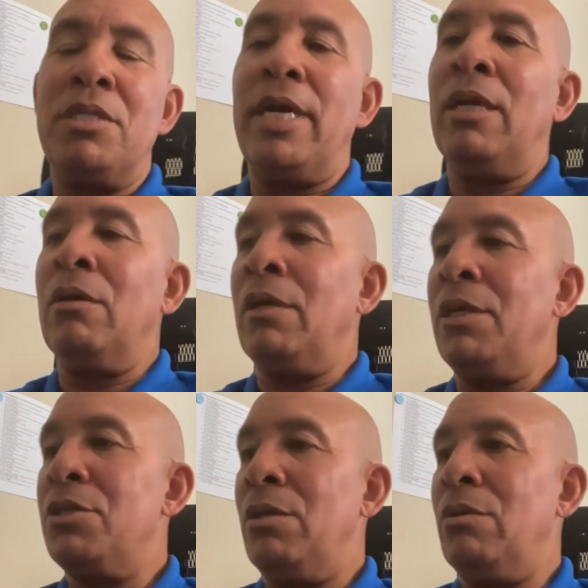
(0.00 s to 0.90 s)
Taylor
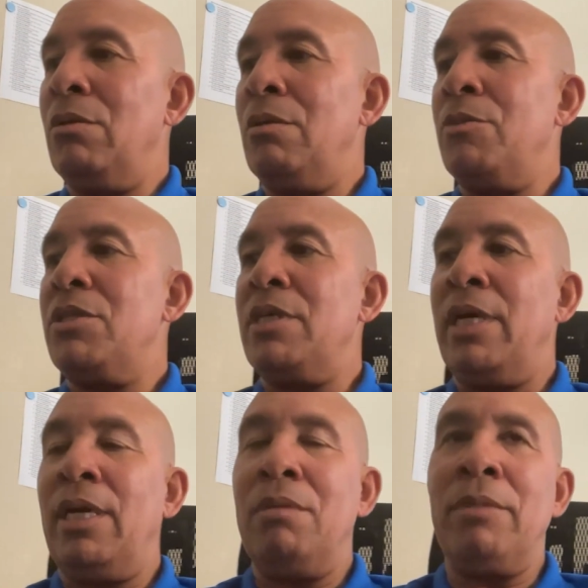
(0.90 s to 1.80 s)
Lynch at Oklahoma
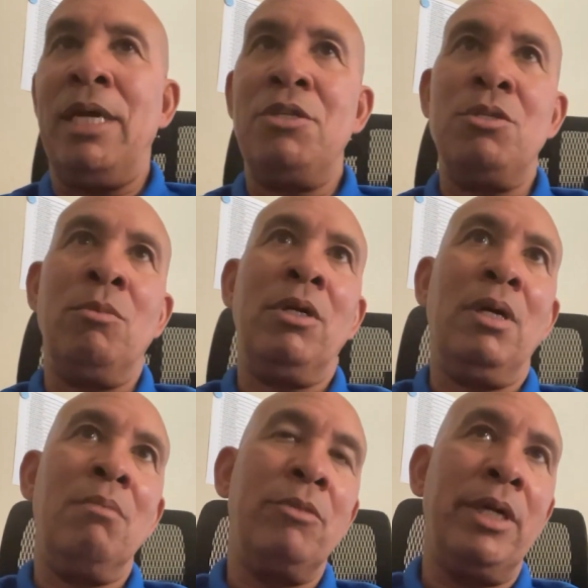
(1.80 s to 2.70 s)
State, Maddie Sue
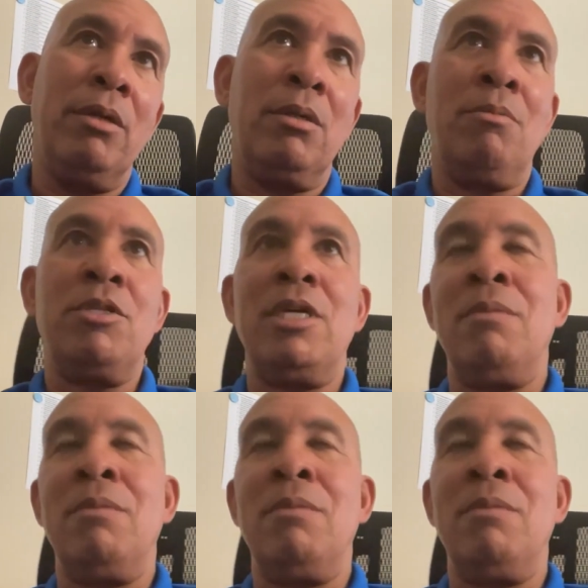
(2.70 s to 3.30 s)
Montgomery at Oklahoma State,